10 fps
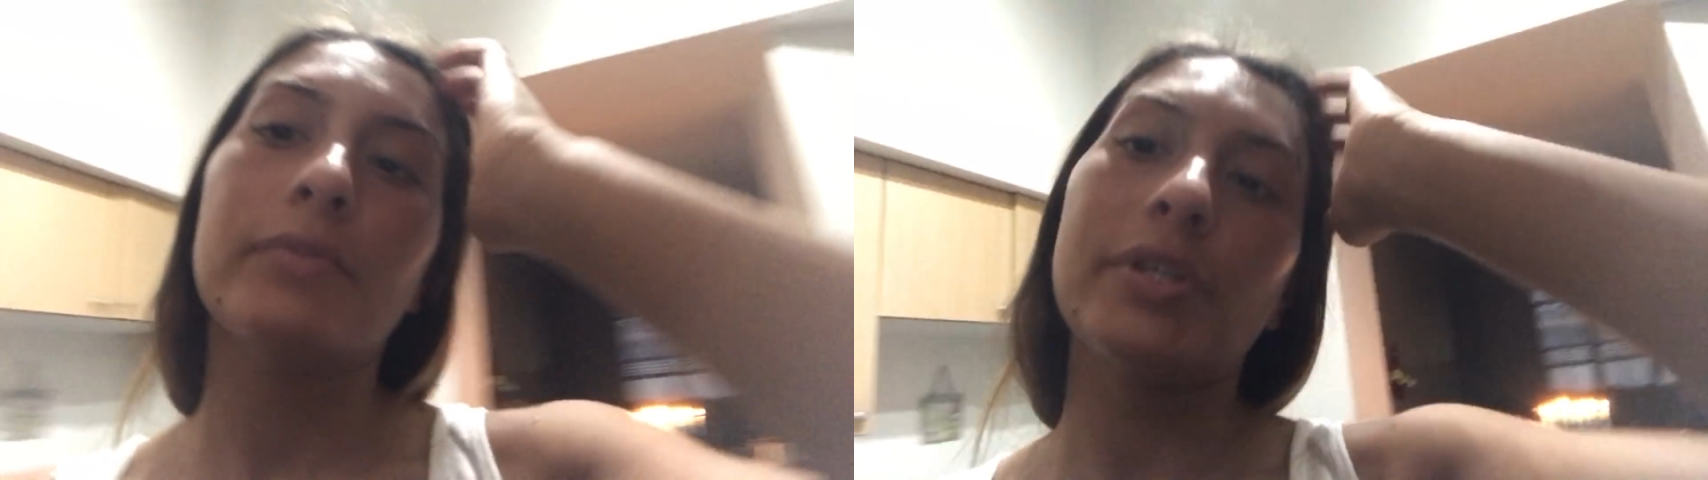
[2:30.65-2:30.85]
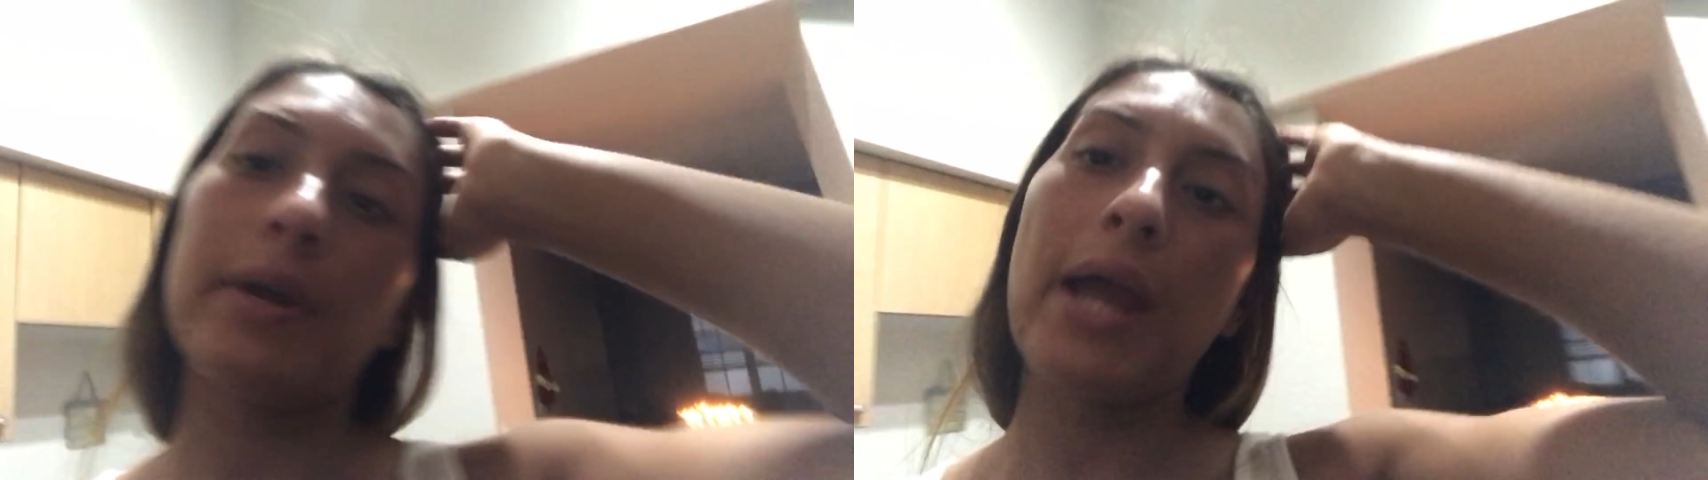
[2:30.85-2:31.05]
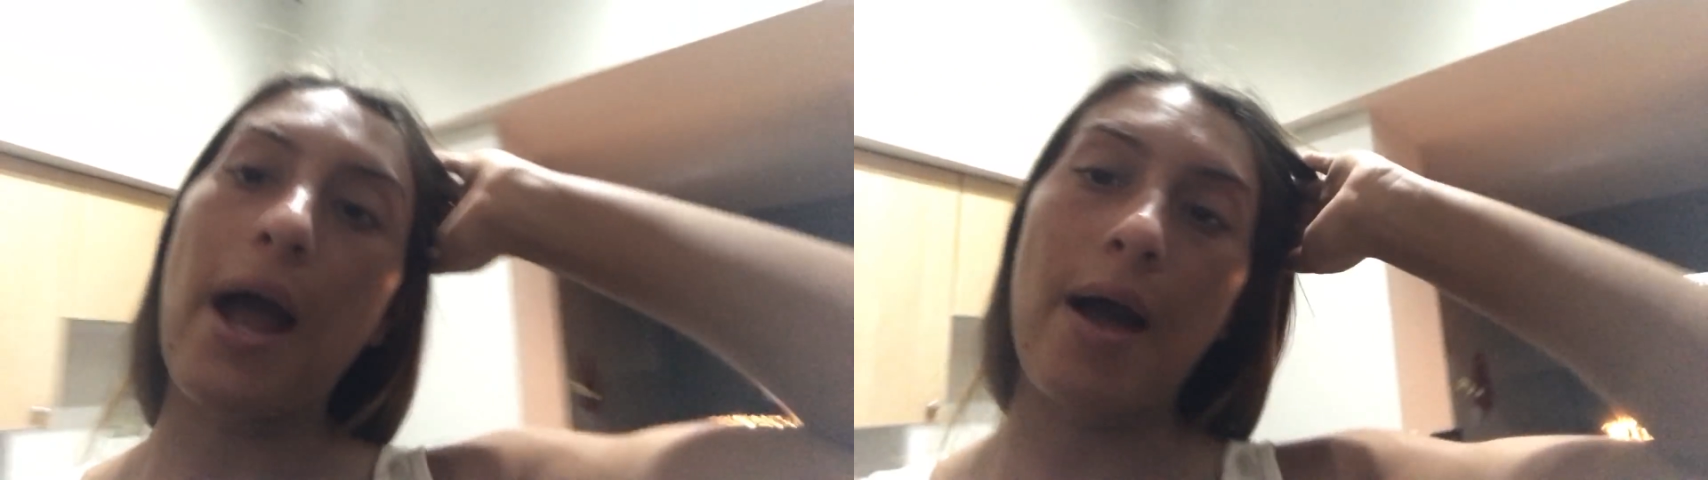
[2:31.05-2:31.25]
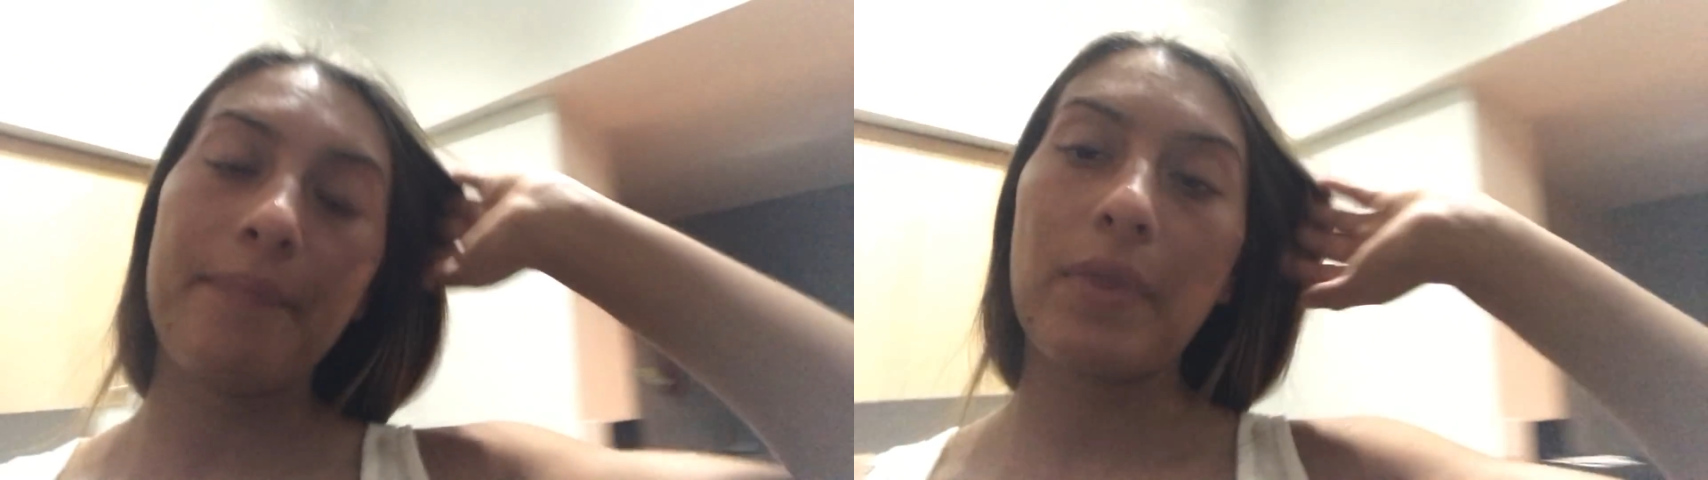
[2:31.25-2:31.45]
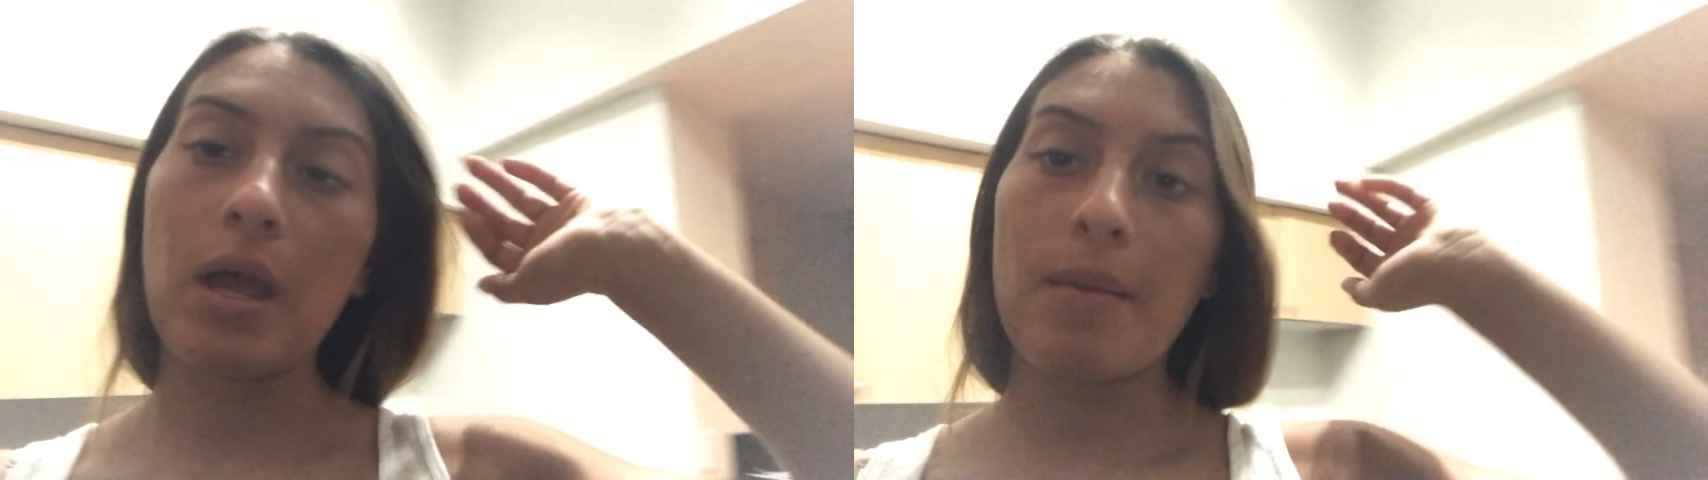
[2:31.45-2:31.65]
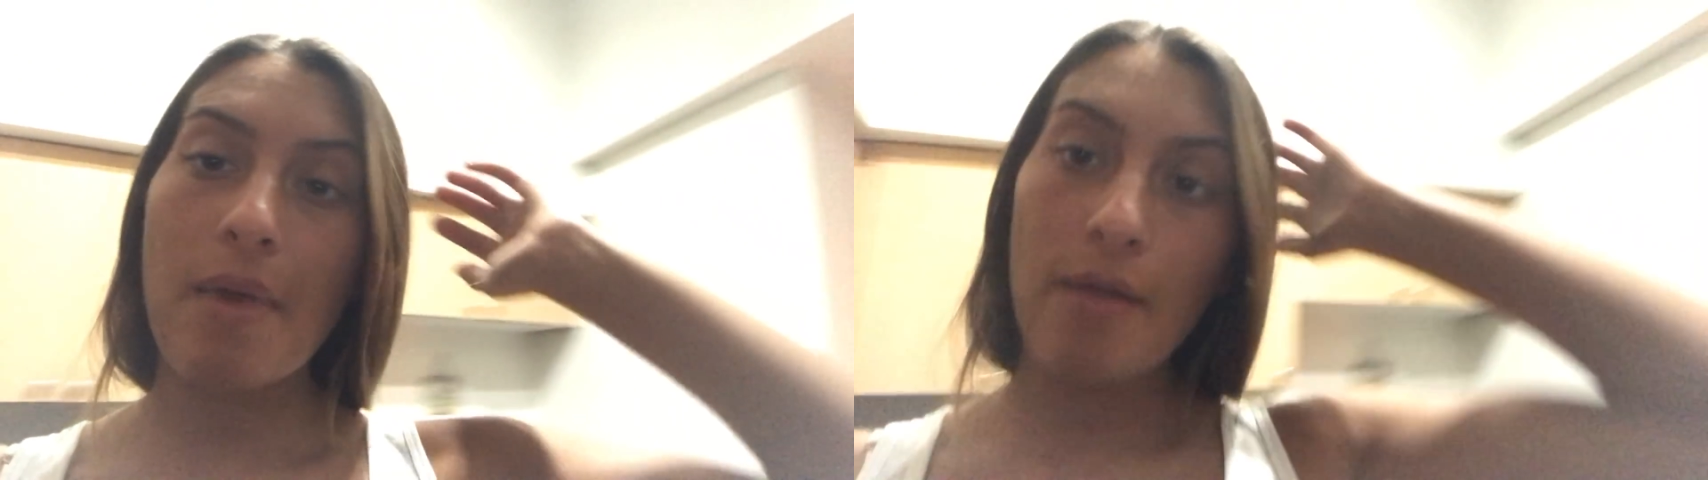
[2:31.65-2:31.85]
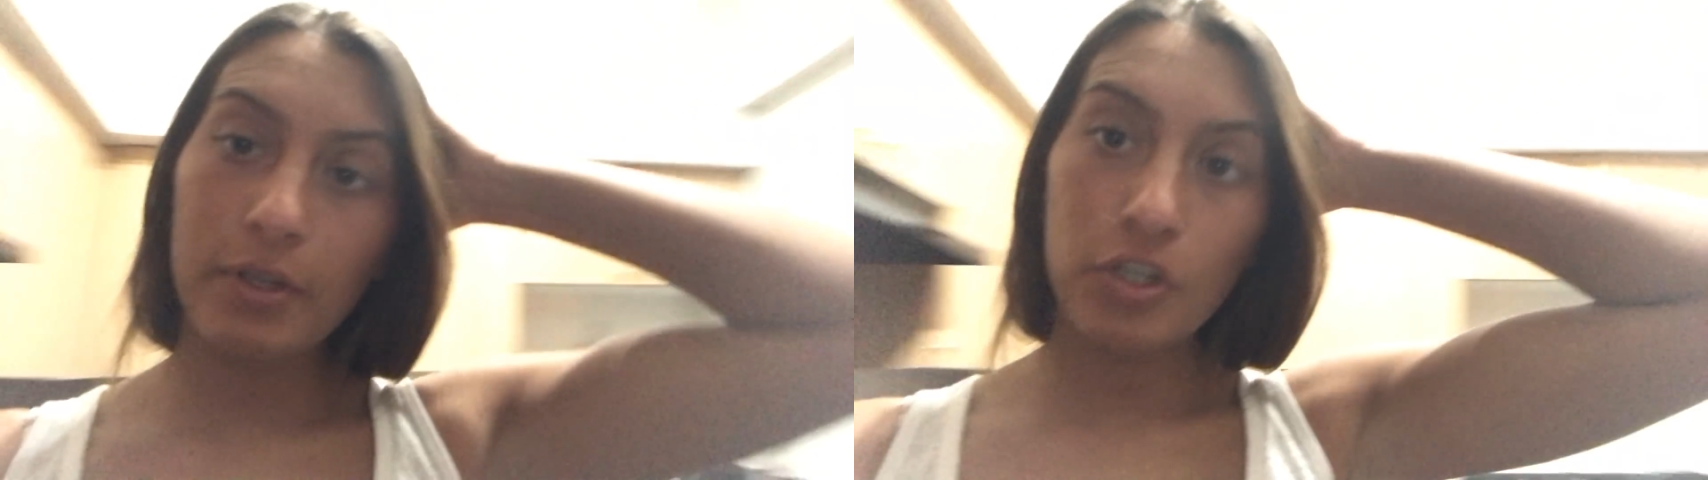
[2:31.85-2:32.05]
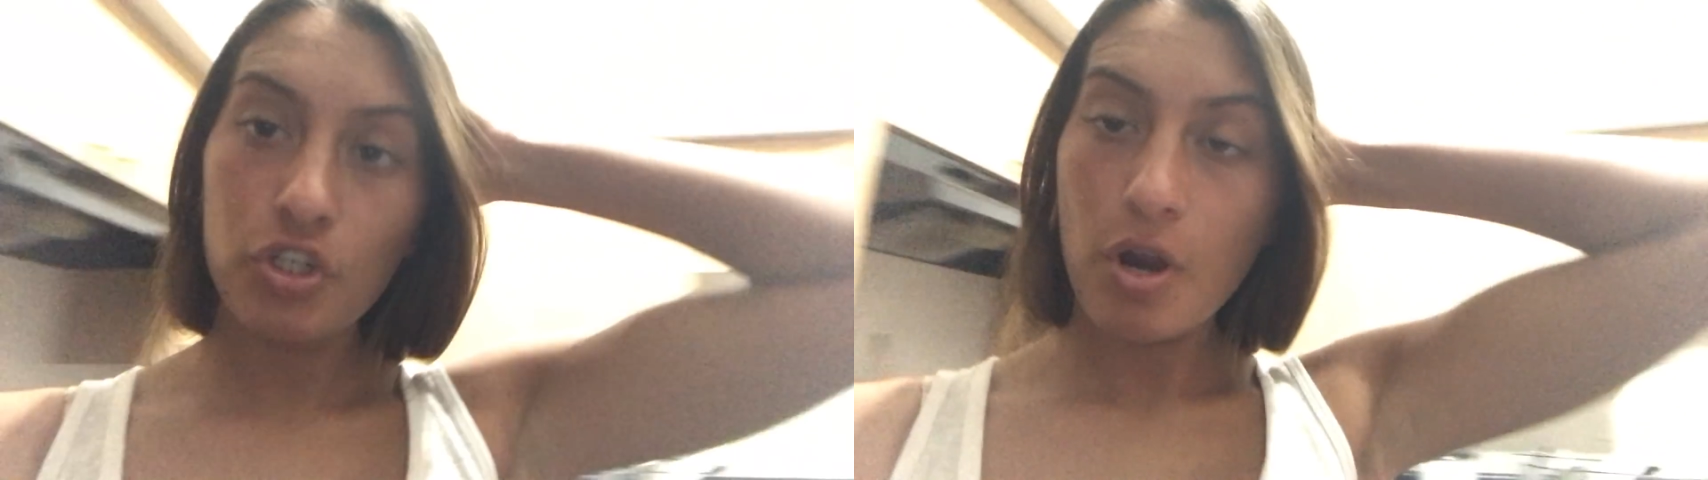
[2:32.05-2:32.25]
So yeah, I'm not
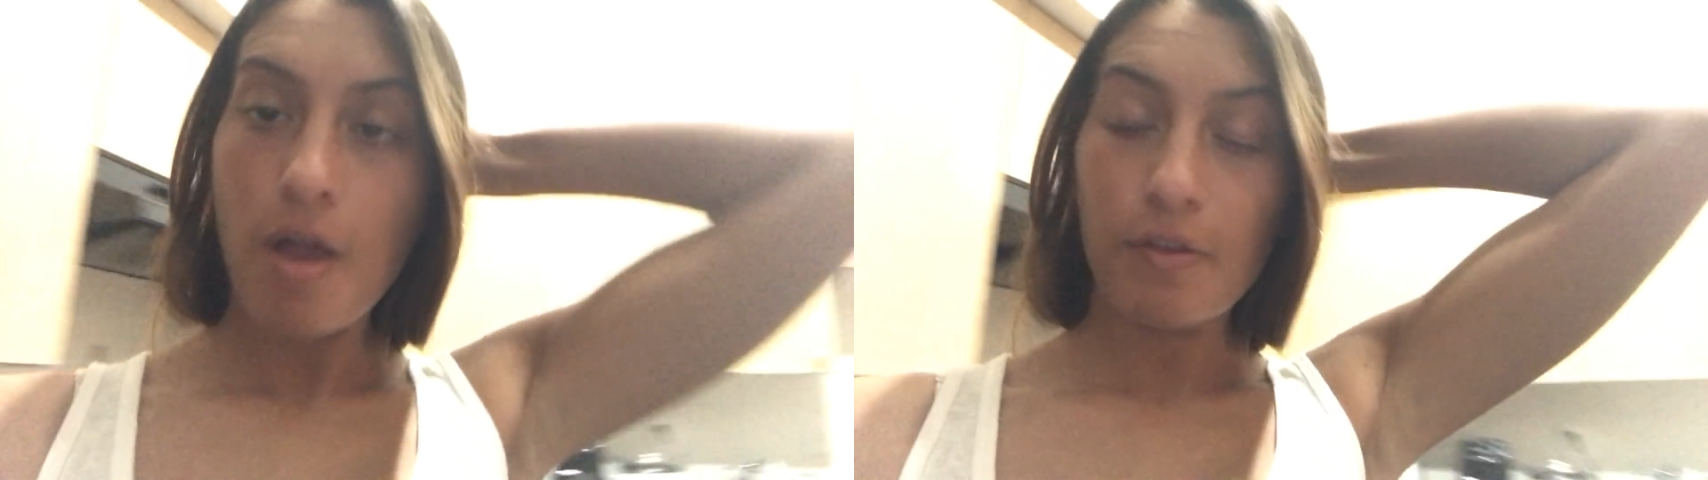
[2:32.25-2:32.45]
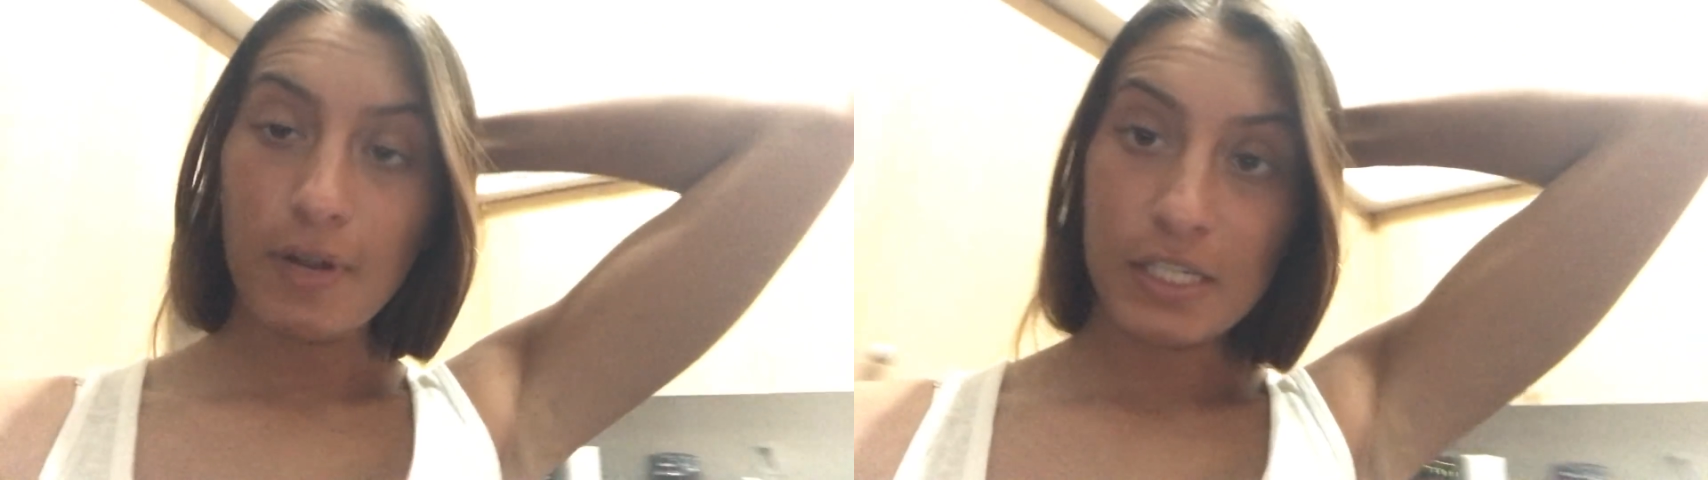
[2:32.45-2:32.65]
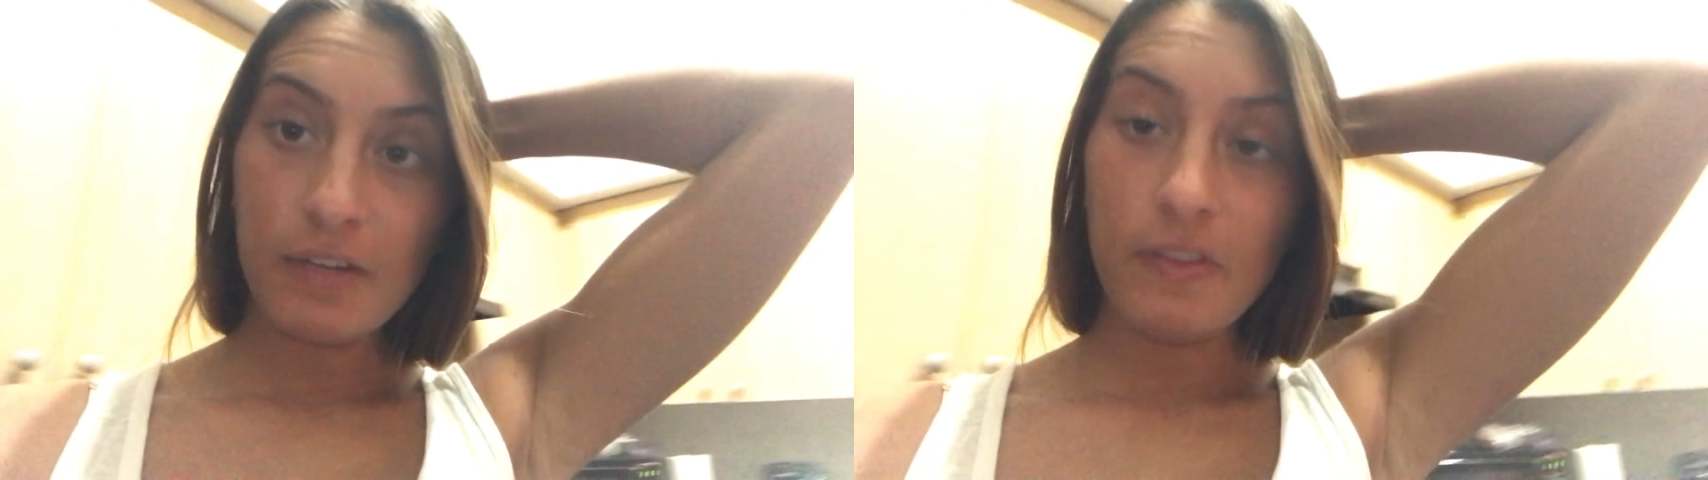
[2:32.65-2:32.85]
really sure how the rest